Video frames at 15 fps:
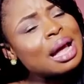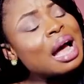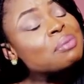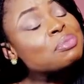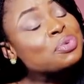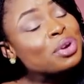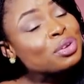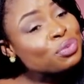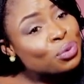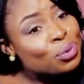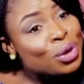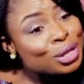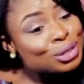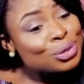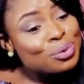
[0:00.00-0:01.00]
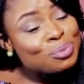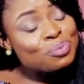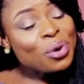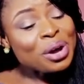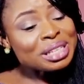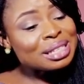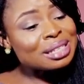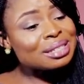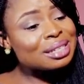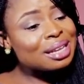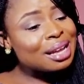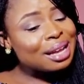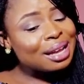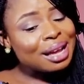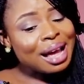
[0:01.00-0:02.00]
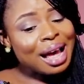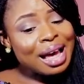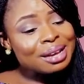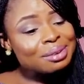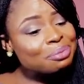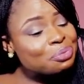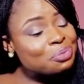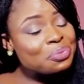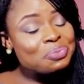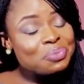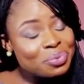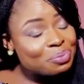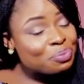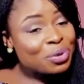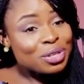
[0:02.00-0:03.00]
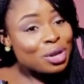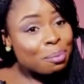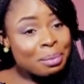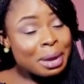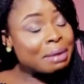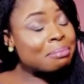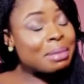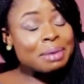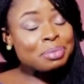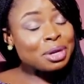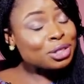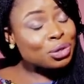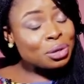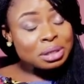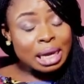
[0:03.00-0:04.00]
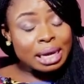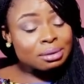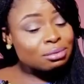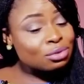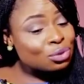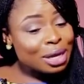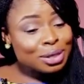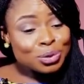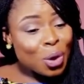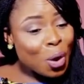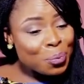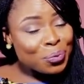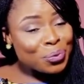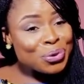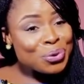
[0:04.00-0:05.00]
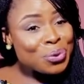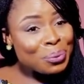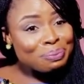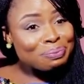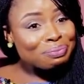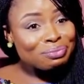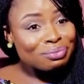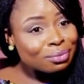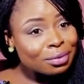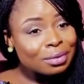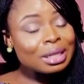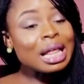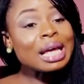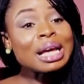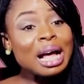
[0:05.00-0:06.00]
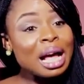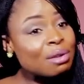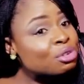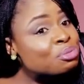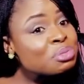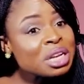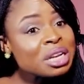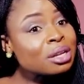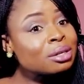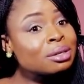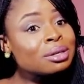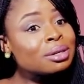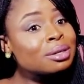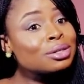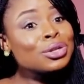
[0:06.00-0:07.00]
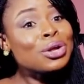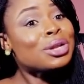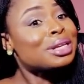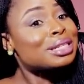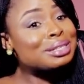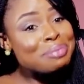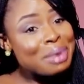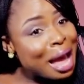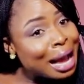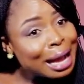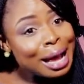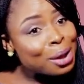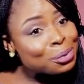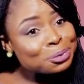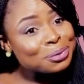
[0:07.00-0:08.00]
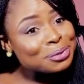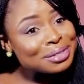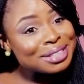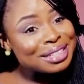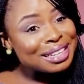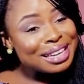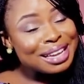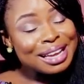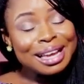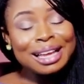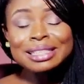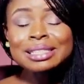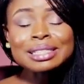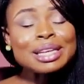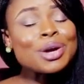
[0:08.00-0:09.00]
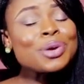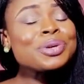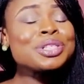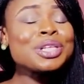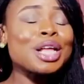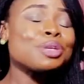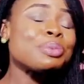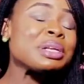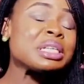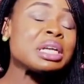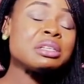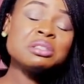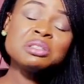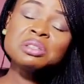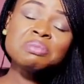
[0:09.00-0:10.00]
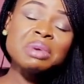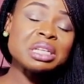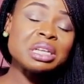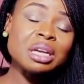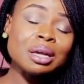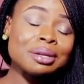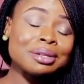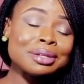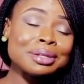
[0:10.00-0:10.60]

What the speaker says: I'm grateful. So point is, I put up my pictures, I dress up, you know, like I have $1 million in my account. This girl reached out to me and said, see, my dear,